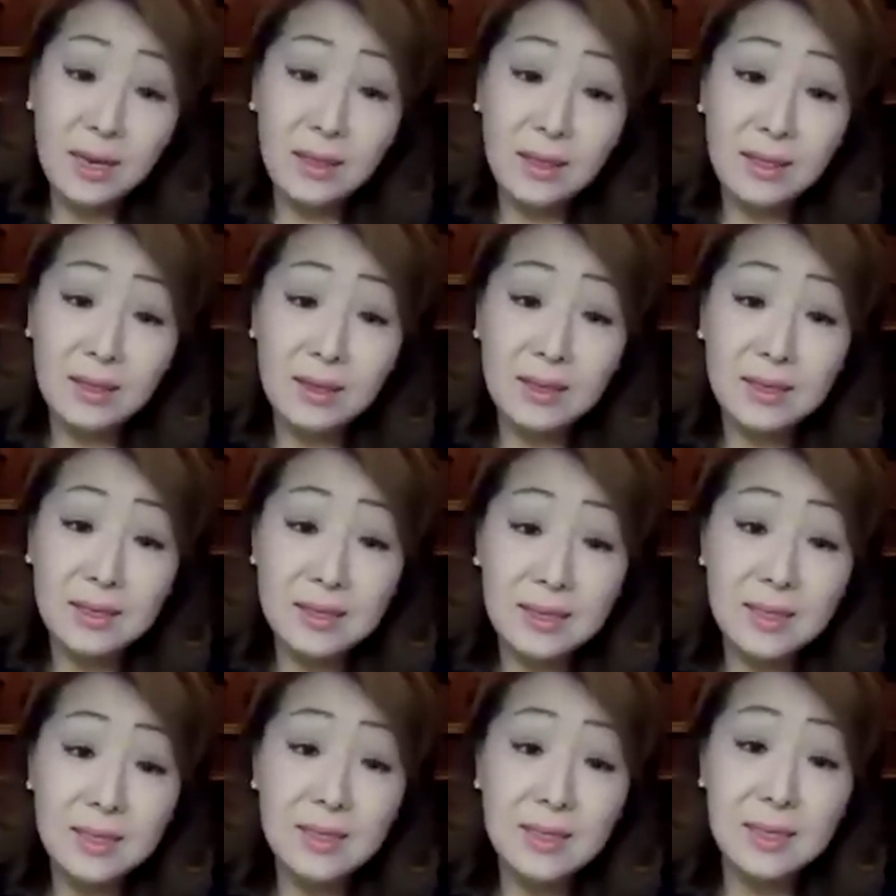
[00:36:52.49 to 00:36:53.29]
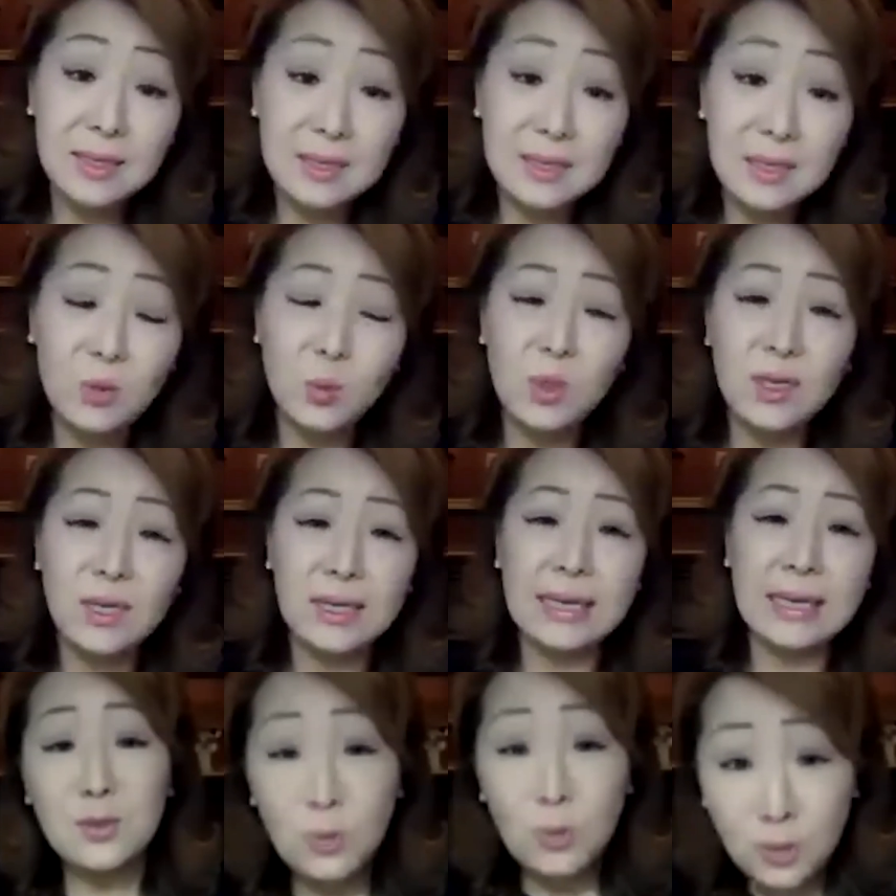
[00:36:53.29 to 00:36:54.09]
1991.
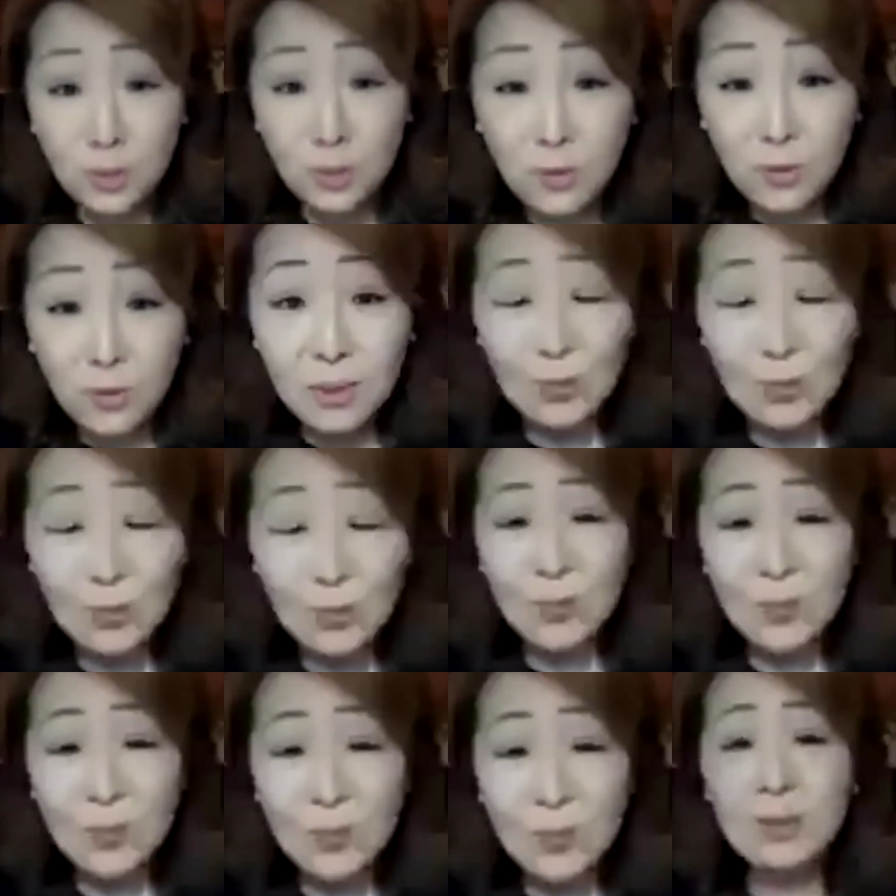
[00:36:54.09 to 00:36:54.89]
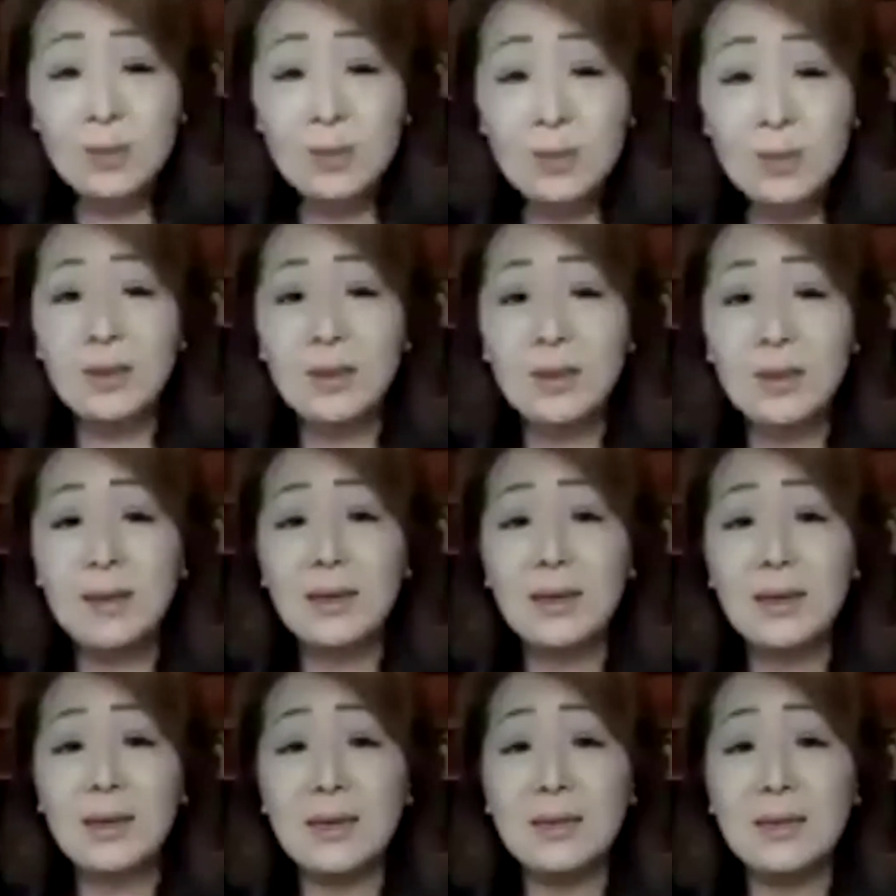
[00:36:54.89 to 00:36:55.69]
This is North Korea, mind
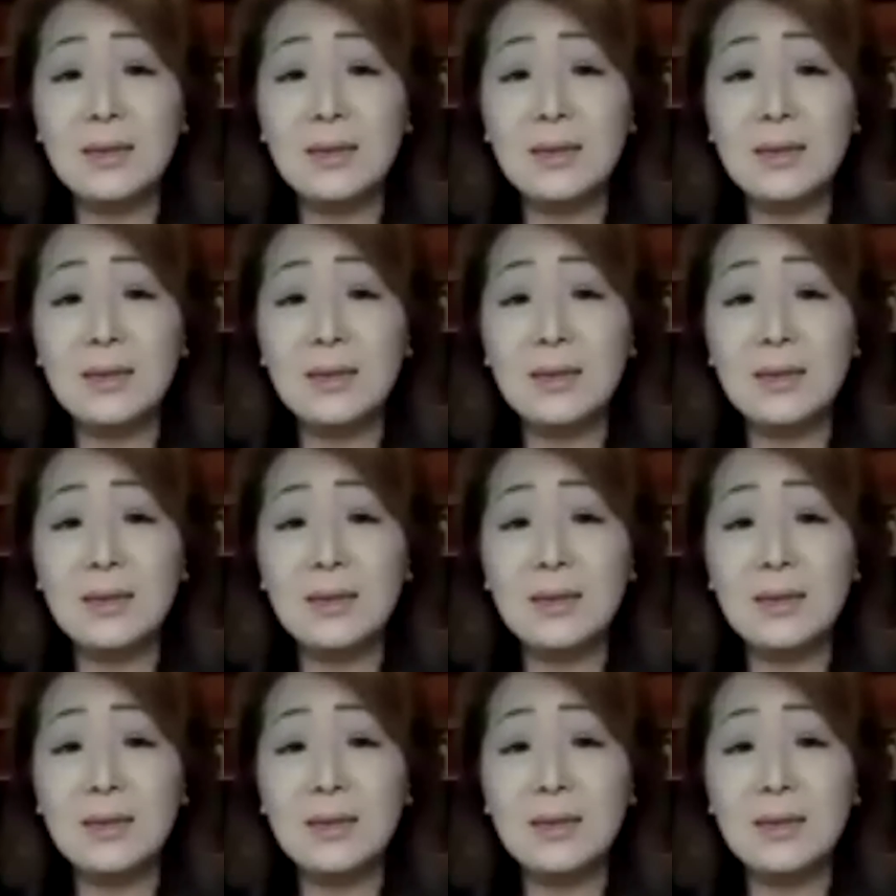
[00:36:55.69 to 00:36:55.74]
you.